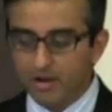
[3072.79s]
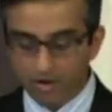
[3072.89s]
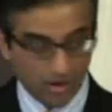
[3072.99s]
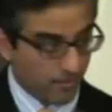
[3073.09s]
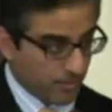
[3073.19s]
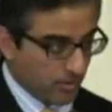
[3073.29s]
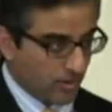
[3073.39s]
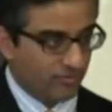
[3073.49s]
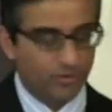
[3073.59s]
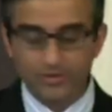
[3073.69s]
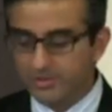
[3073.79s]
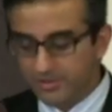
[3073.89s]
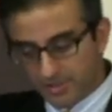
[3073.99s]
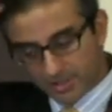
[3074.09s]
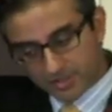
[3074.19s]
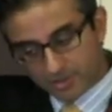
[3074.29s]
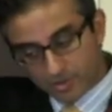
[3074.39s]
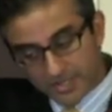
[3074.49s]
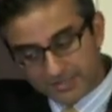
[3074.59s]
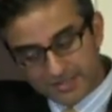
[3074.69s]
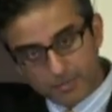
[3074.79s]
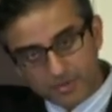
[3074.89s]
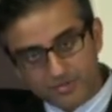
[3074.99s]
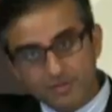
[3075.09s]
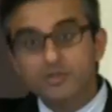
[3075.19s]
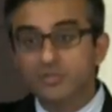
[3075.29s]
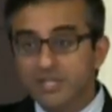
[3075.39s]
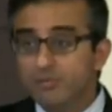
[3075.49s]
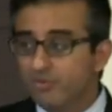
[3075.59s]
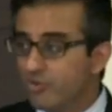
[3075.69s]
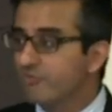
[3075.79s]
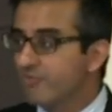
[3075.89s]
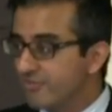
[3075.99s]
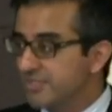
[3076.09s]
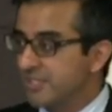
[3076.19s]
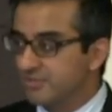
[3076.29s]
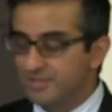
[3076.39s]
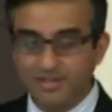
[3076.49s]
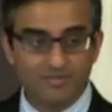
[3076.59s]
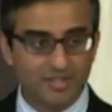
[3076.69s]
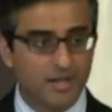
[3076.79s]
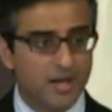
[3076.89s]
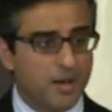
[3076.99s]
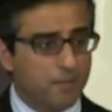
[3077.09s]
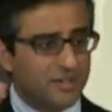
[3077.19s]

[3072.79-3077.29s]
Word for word: Colombo, of course, is a, is a great example of someone who did perform vivisections and everything,